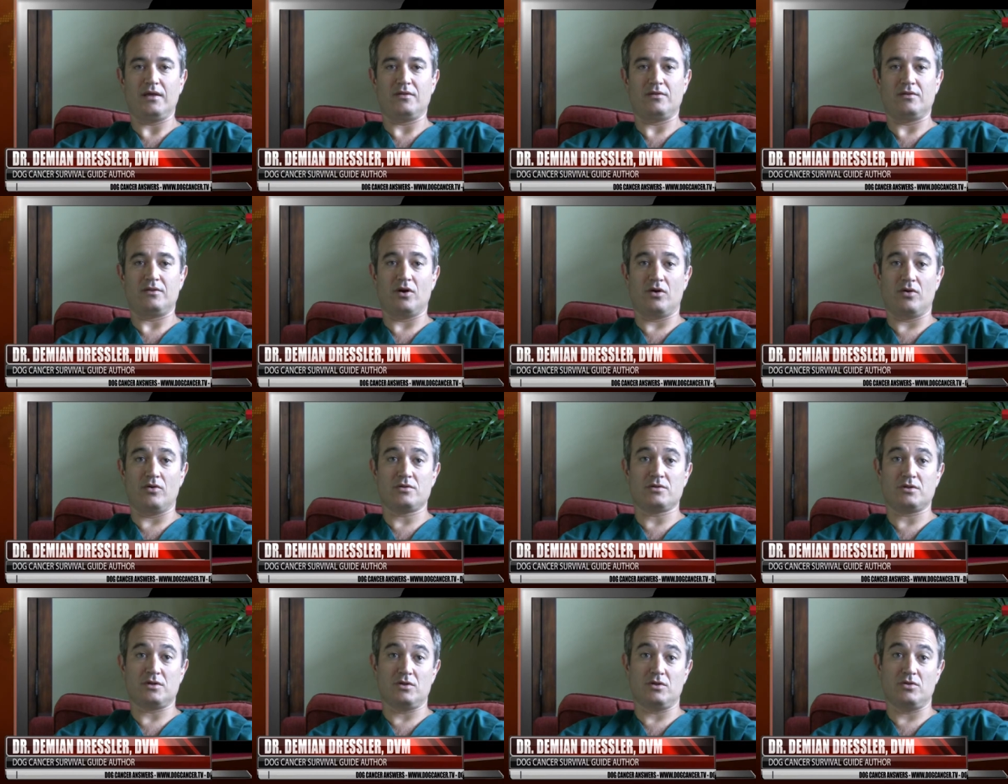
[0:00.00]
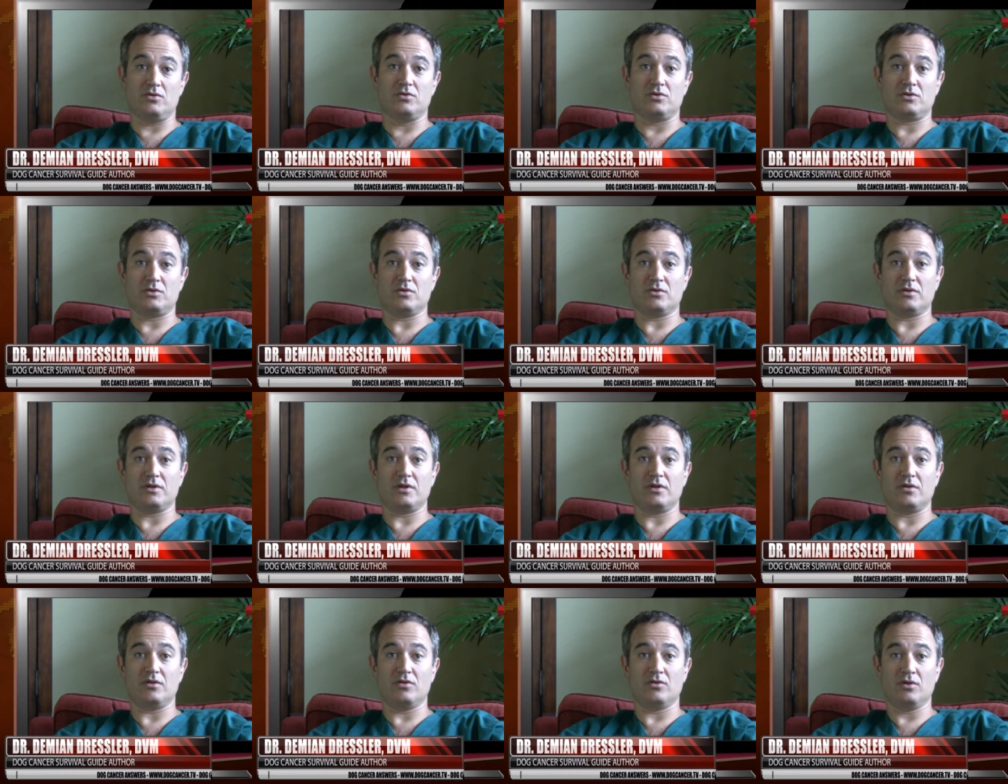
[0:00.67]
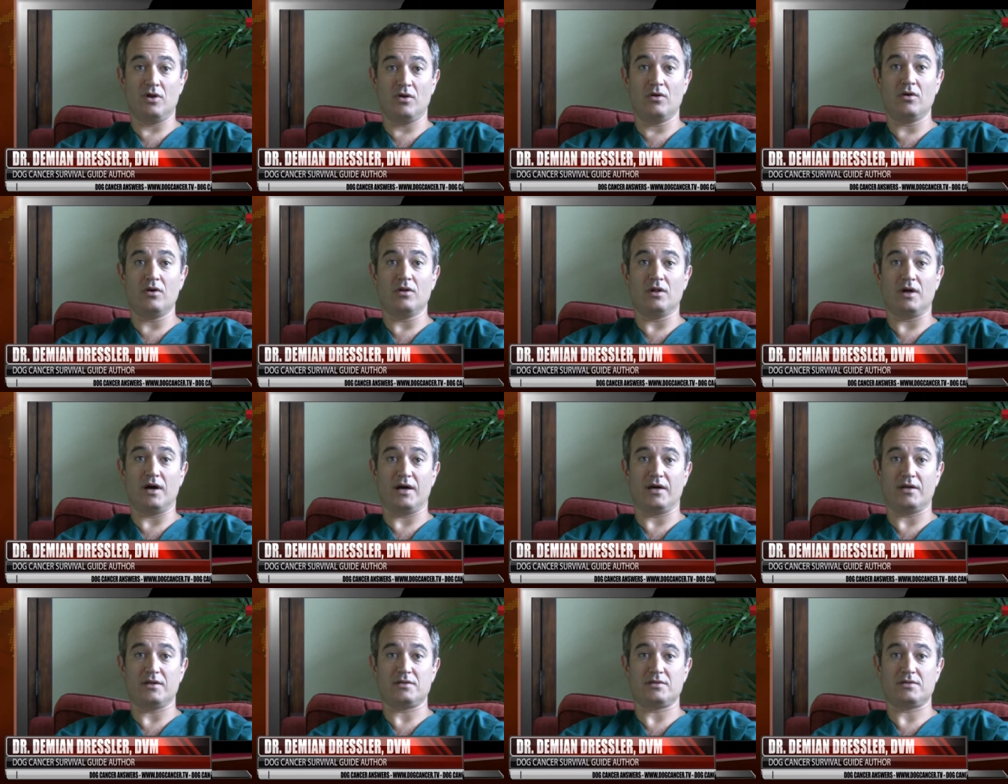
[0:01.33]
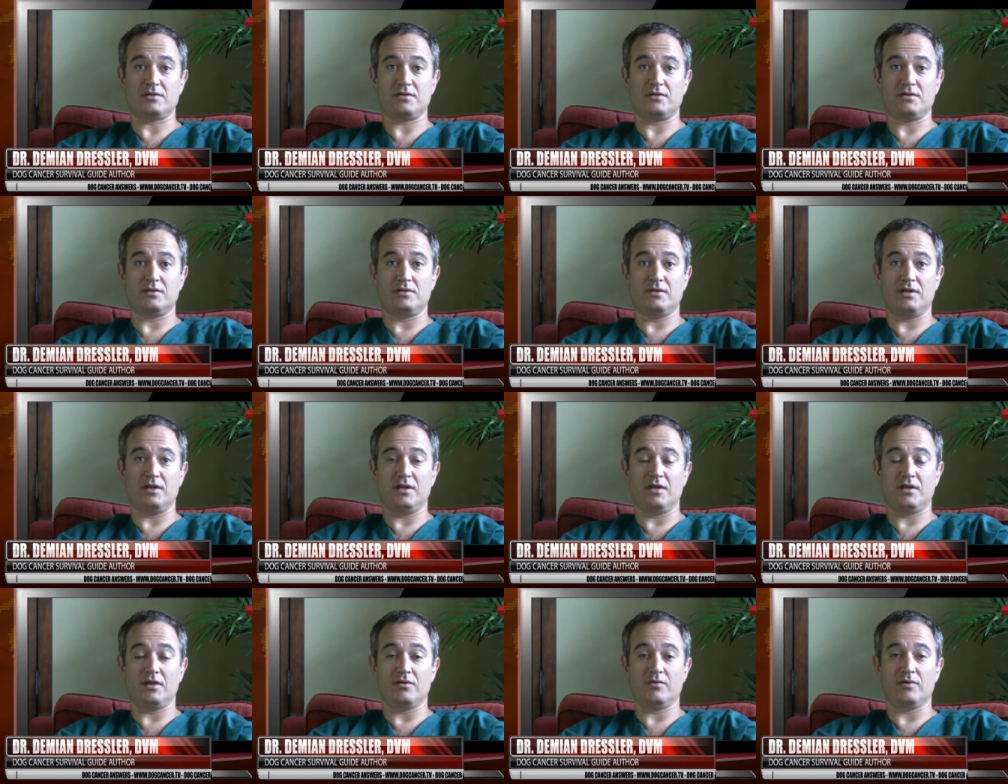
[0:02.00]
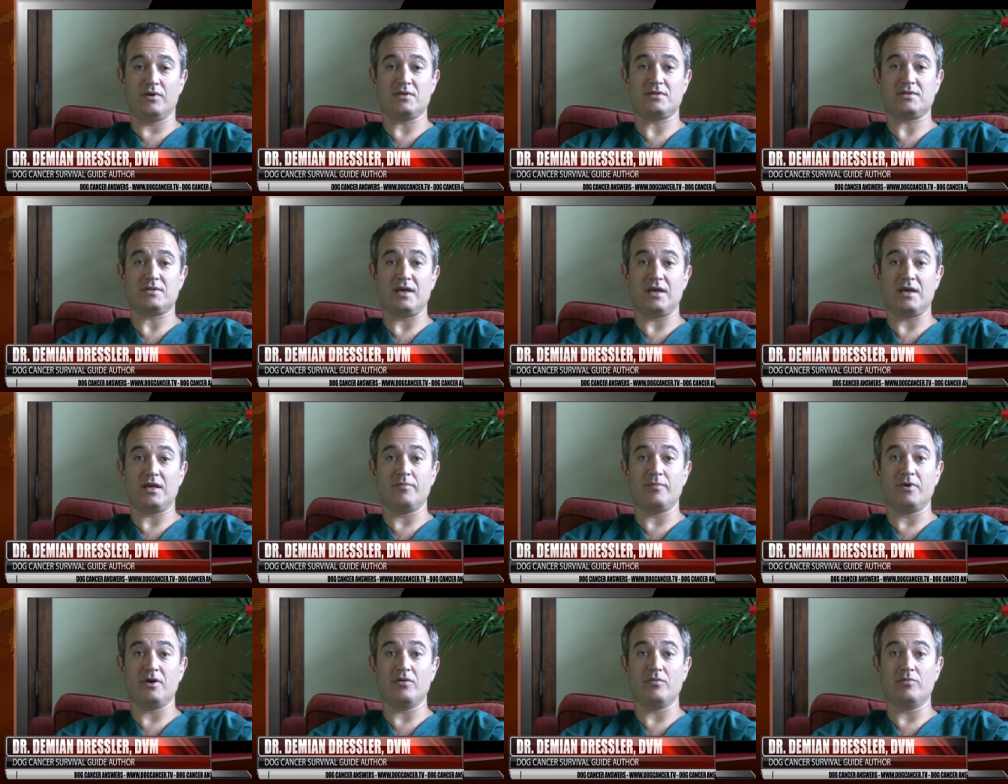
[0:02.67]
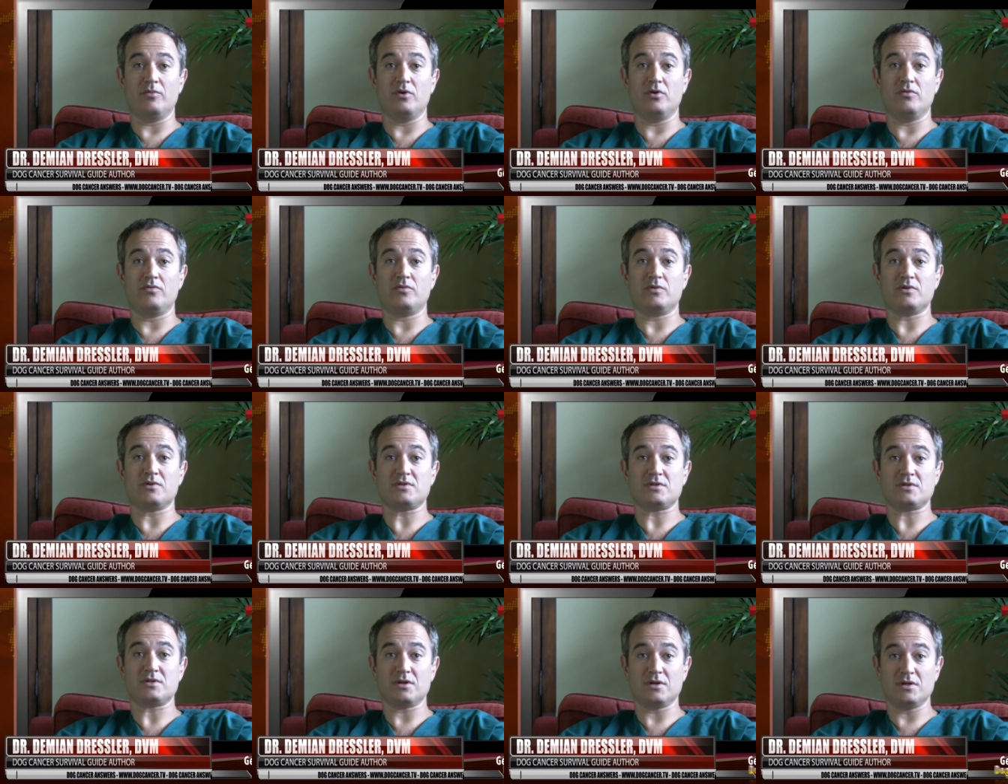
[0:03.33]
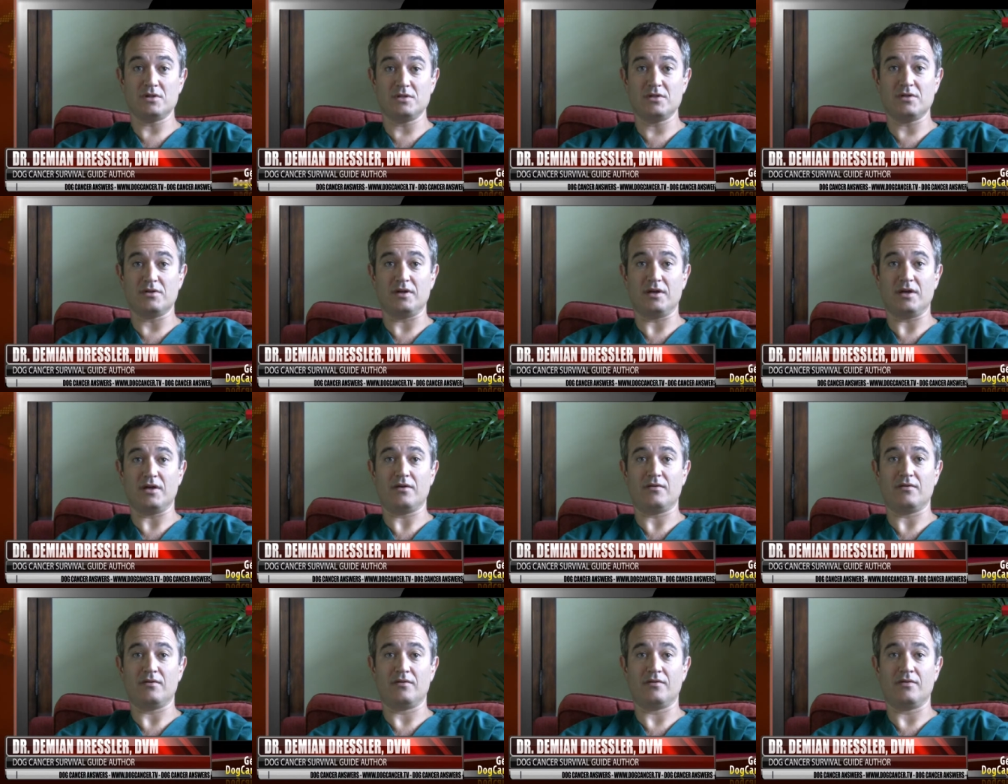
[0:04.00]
Those are usually localized. In other words, they can be removed with surgery.